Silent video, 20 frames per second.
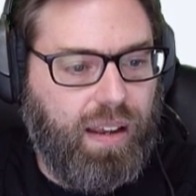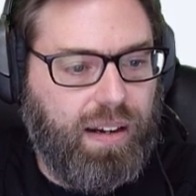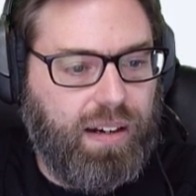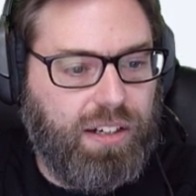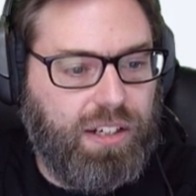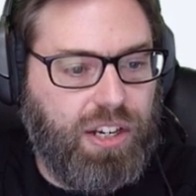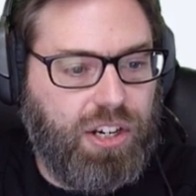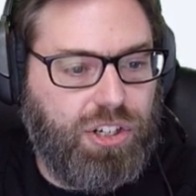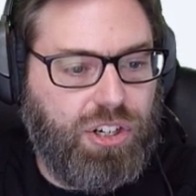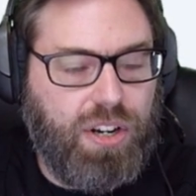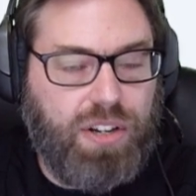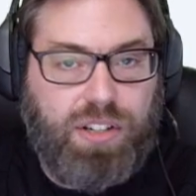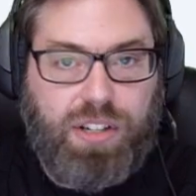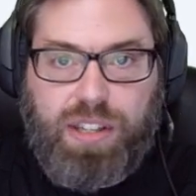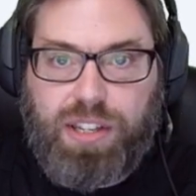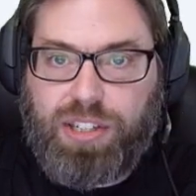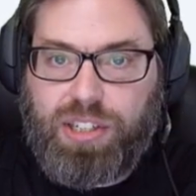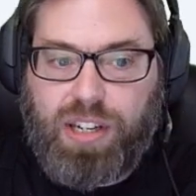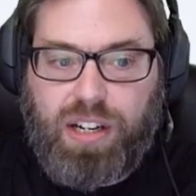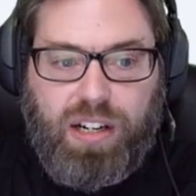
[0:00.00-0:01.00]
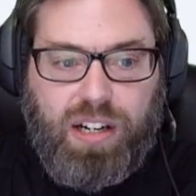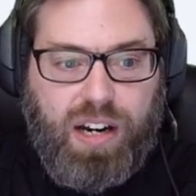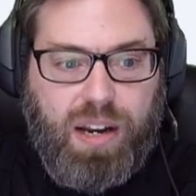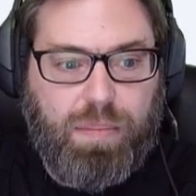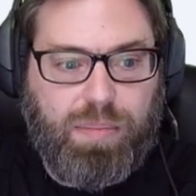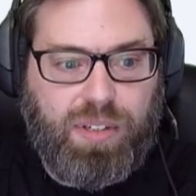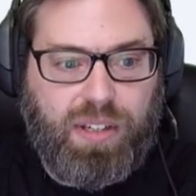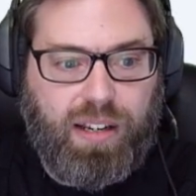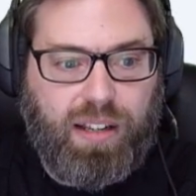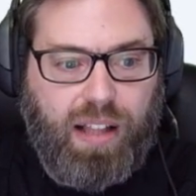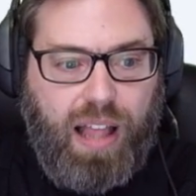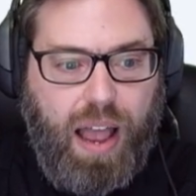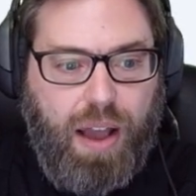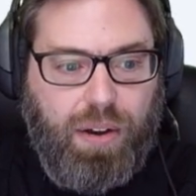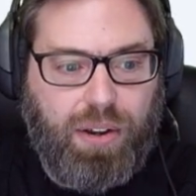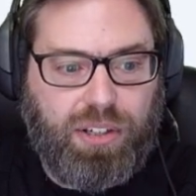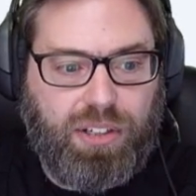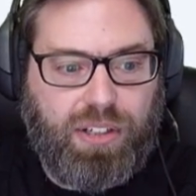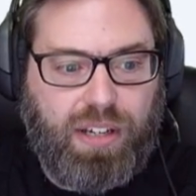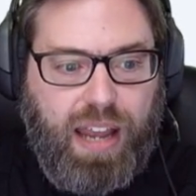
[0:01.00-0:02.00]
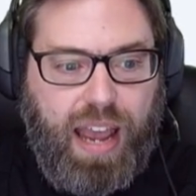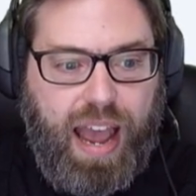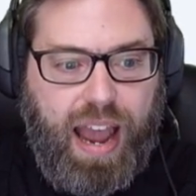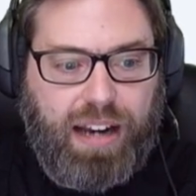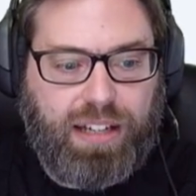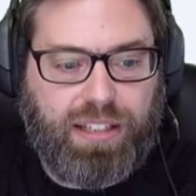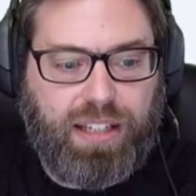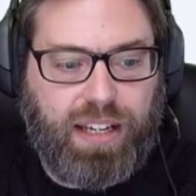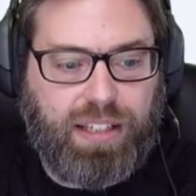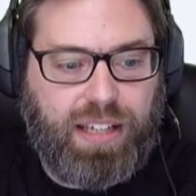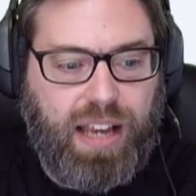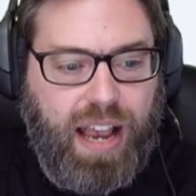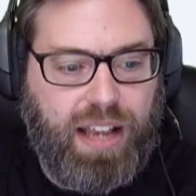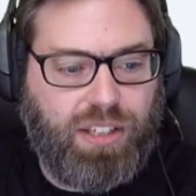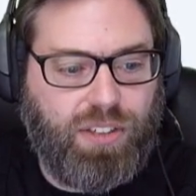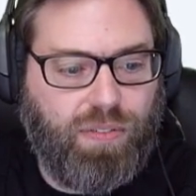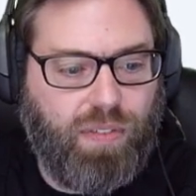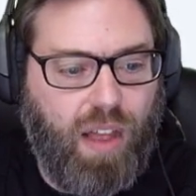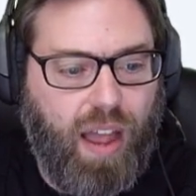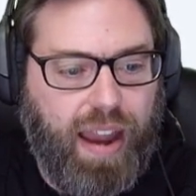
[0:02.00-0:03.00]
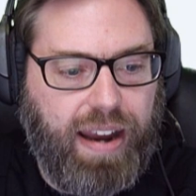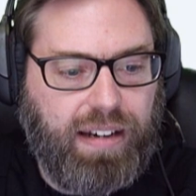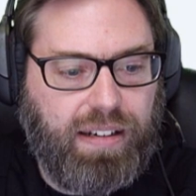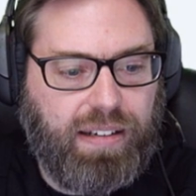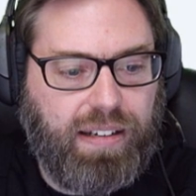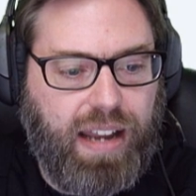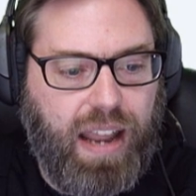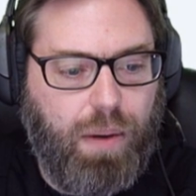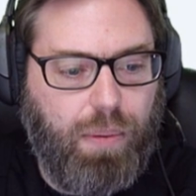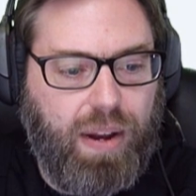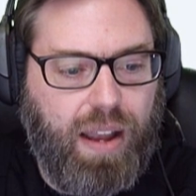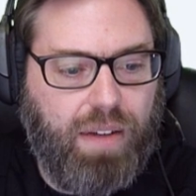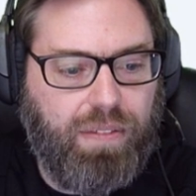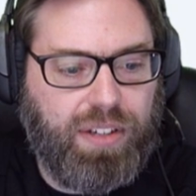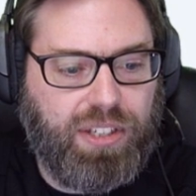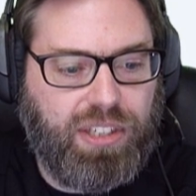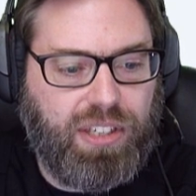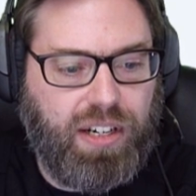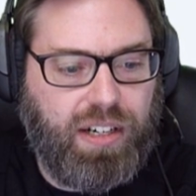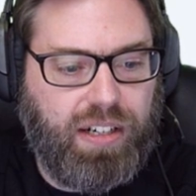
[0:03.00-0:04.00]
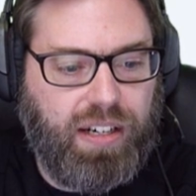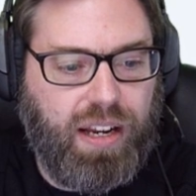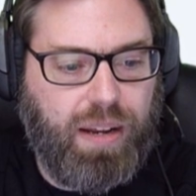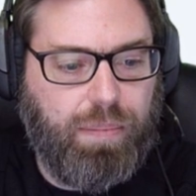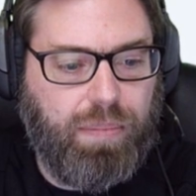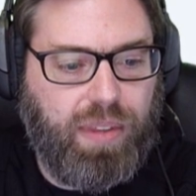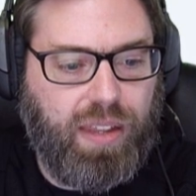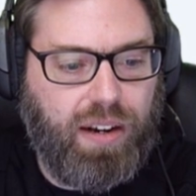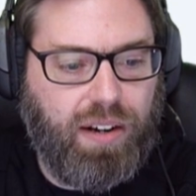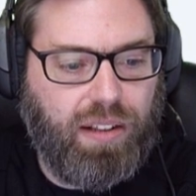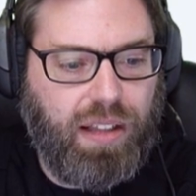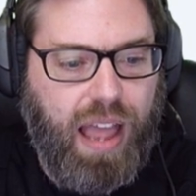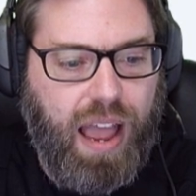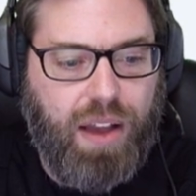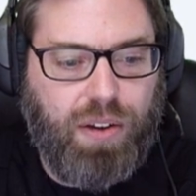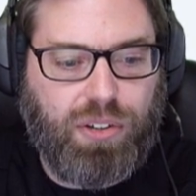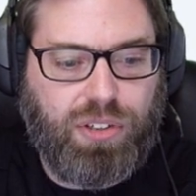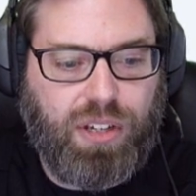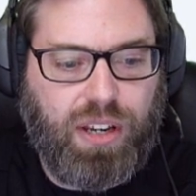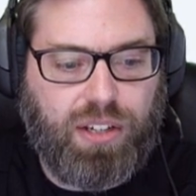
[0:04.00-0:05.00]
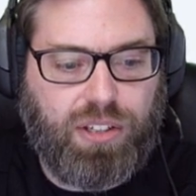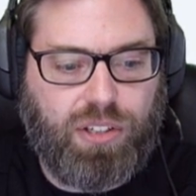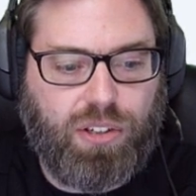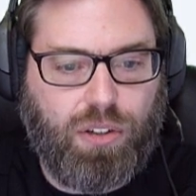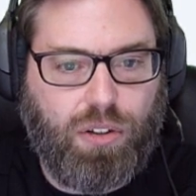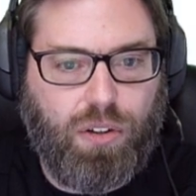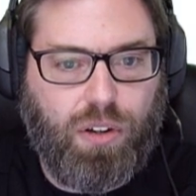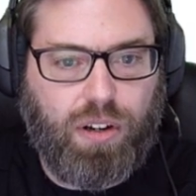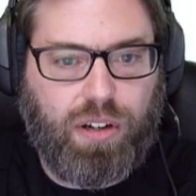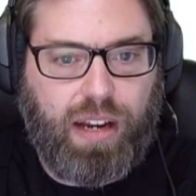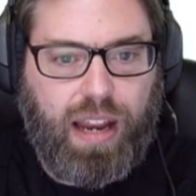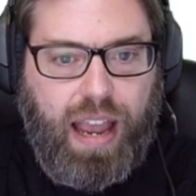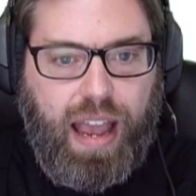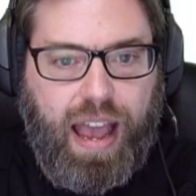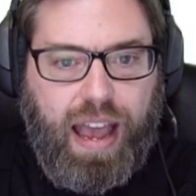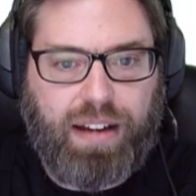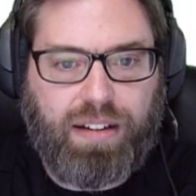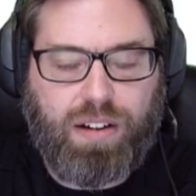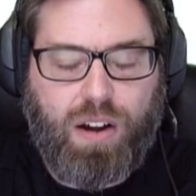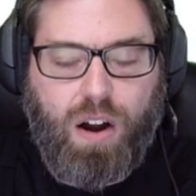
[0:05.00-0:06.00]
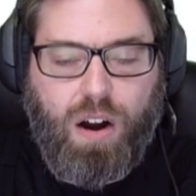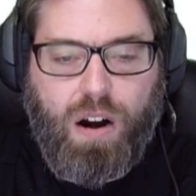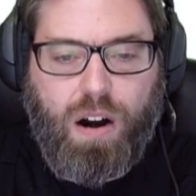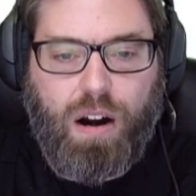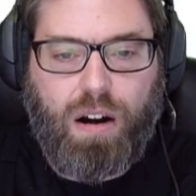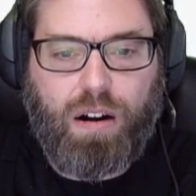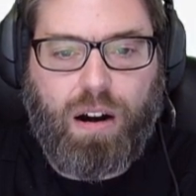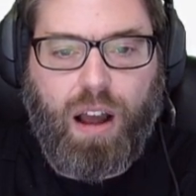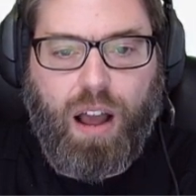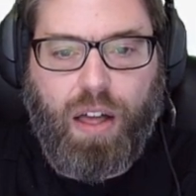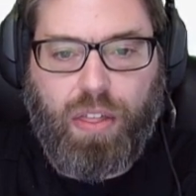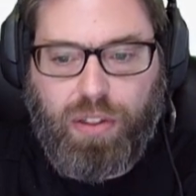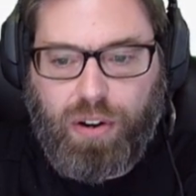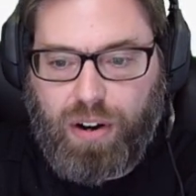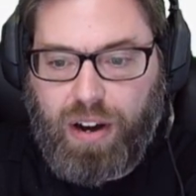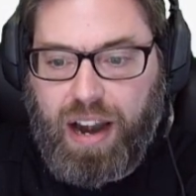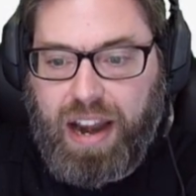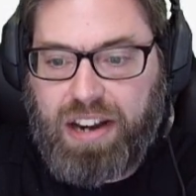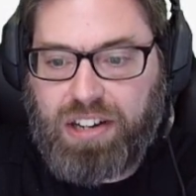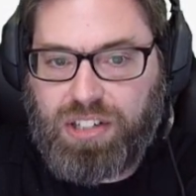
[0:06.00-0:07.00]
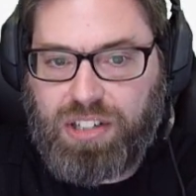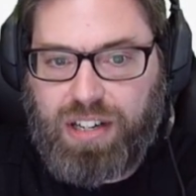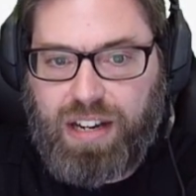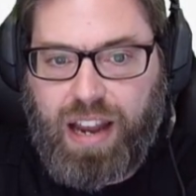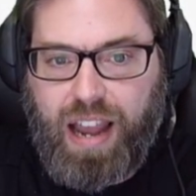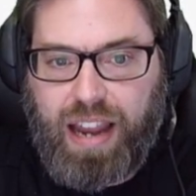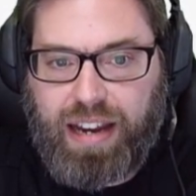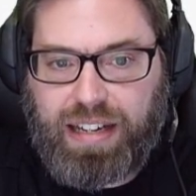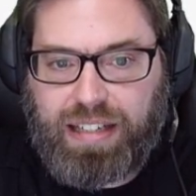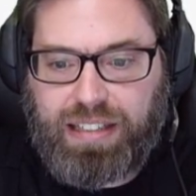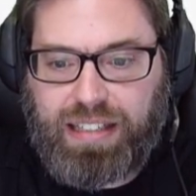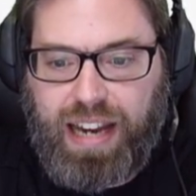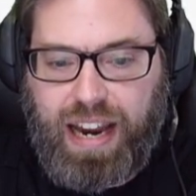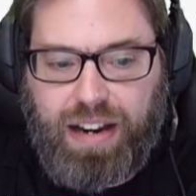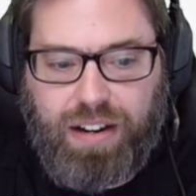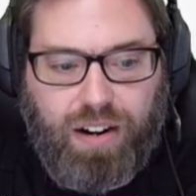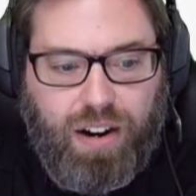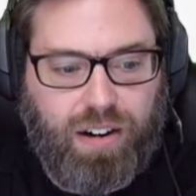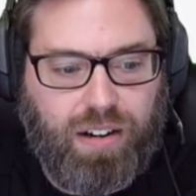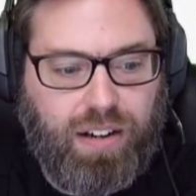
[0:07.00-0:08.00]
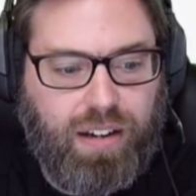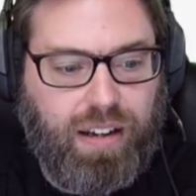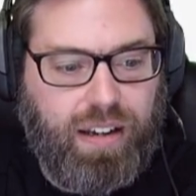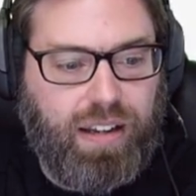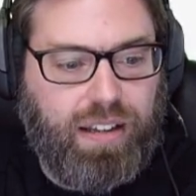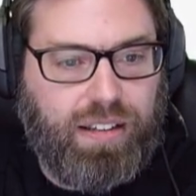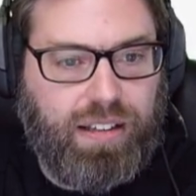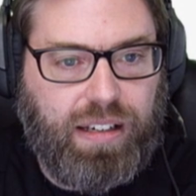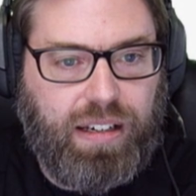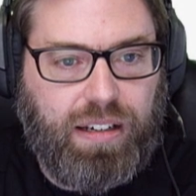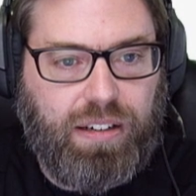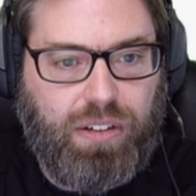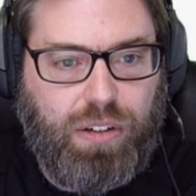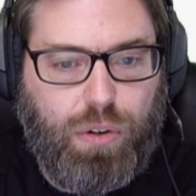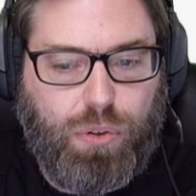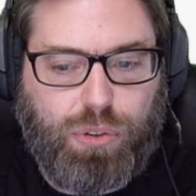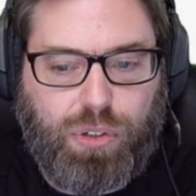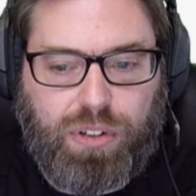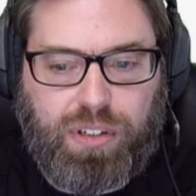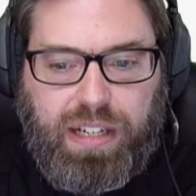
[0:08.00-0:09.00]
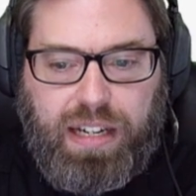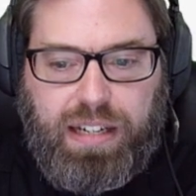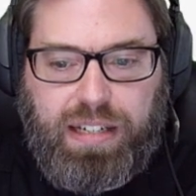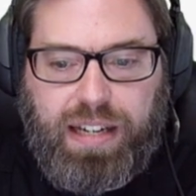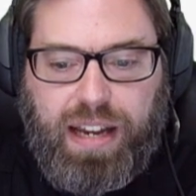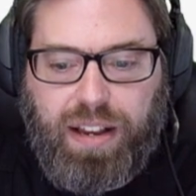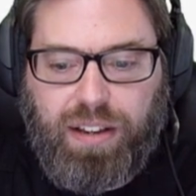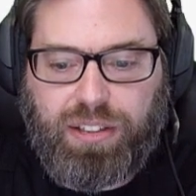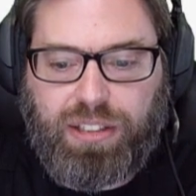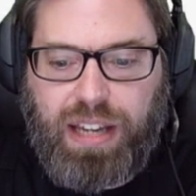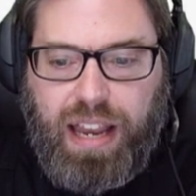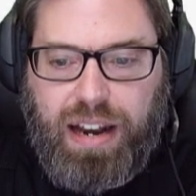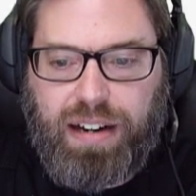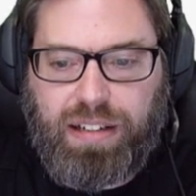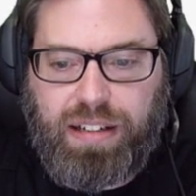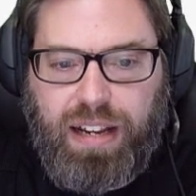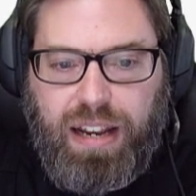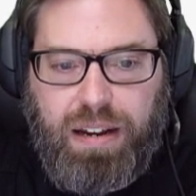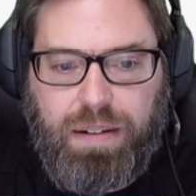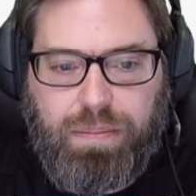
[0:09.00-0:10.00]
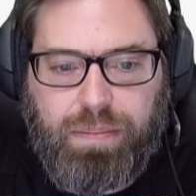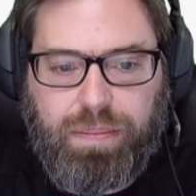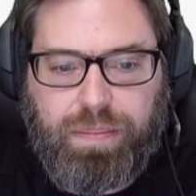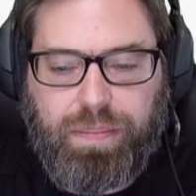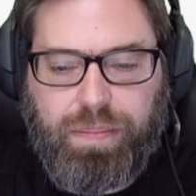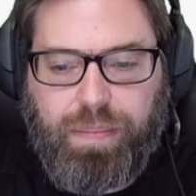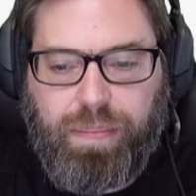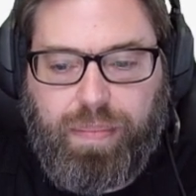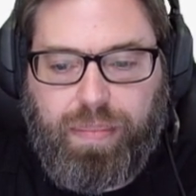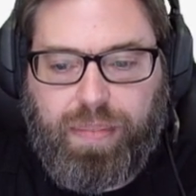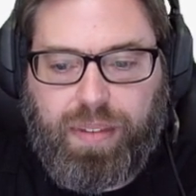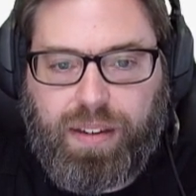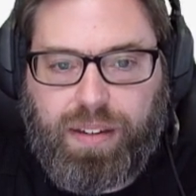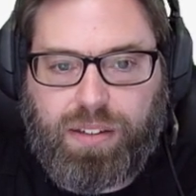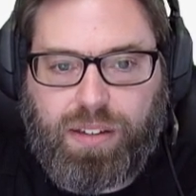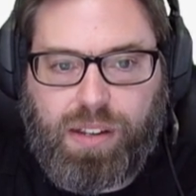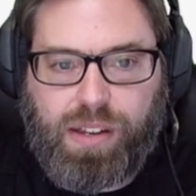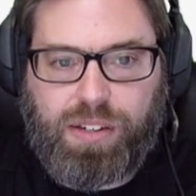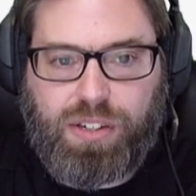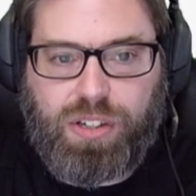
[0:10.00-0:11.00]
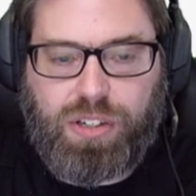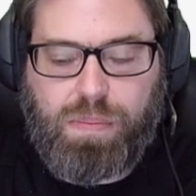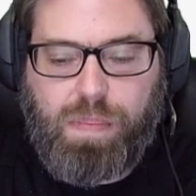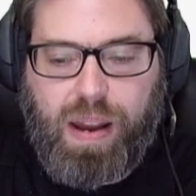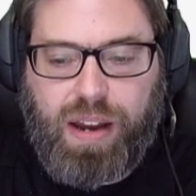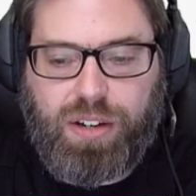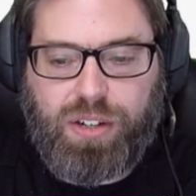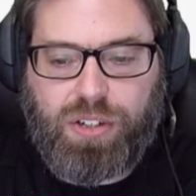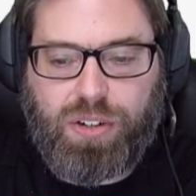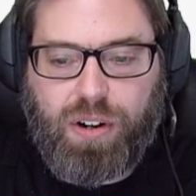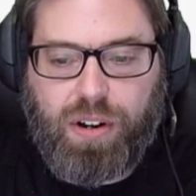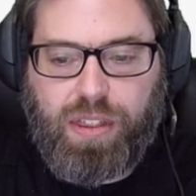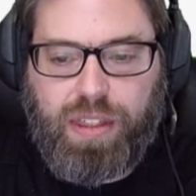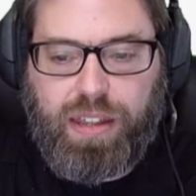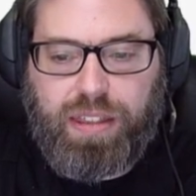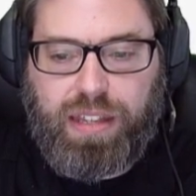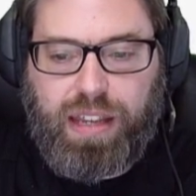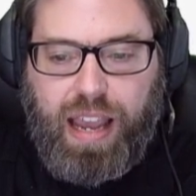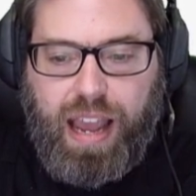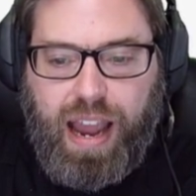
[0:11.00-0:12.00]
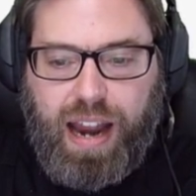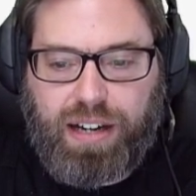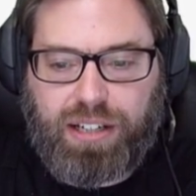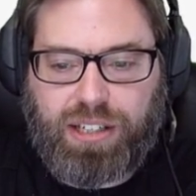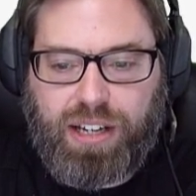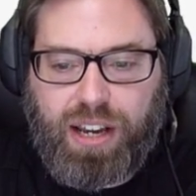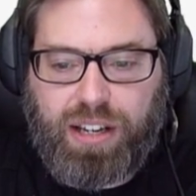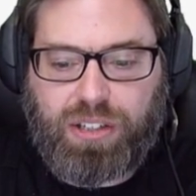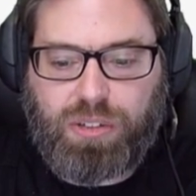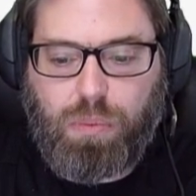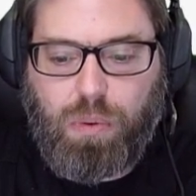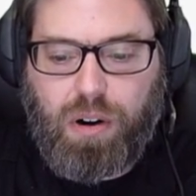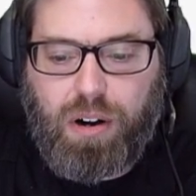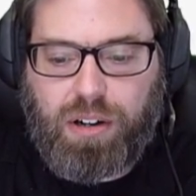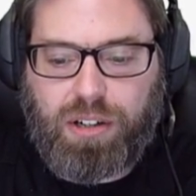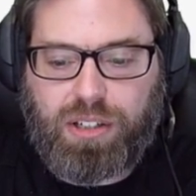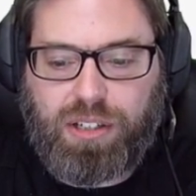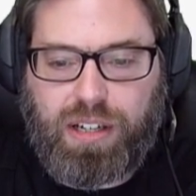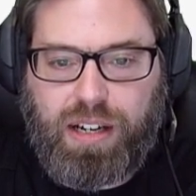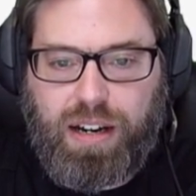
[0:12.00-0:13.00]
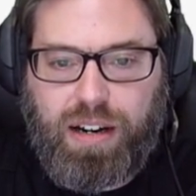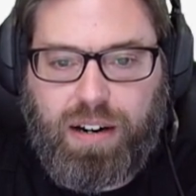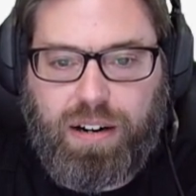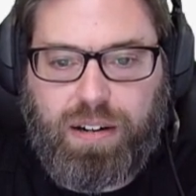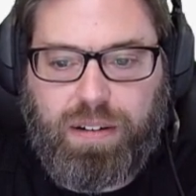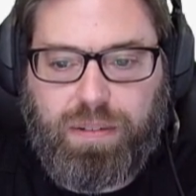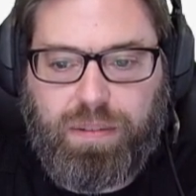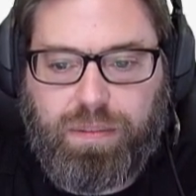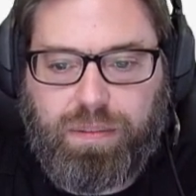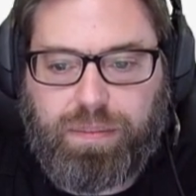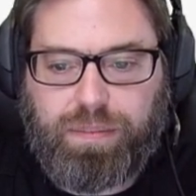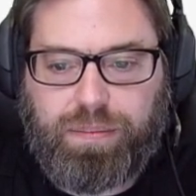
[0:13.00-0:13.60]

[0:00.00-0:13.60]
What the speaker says: In addition to the synonyms that allow us to access S-Flight, now we have a synonym that allows us to look at our other HDI container, the user details entity. So let's just make sure that the access works here.